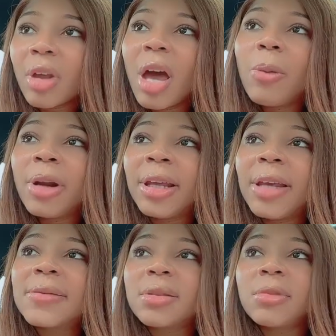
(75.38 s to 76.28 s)
I want to
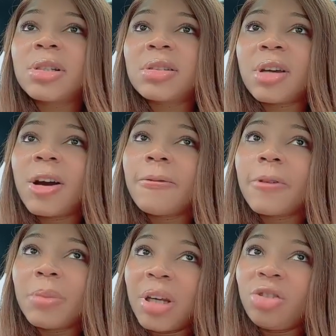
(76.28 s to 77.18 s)
give someone this
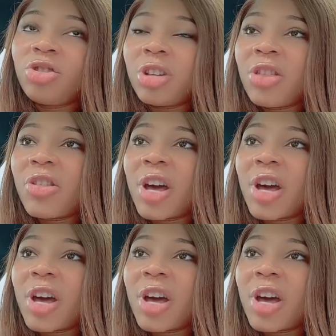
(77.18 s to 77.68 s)
confirmation